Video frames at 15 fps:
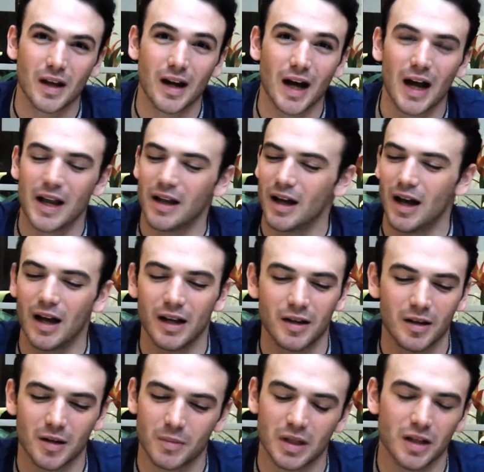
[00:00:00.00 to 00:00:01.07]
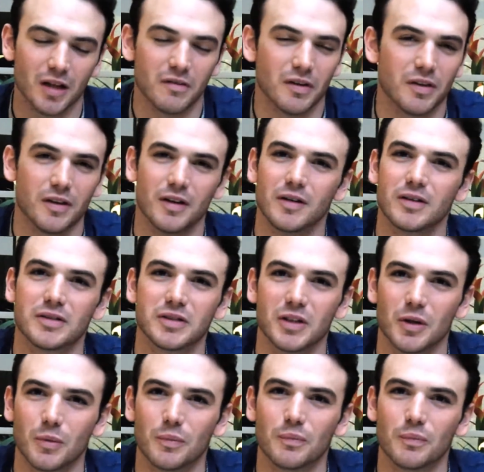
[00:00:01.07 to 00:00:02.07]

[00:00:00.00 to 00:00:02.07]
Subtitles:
And I'm in love with it. So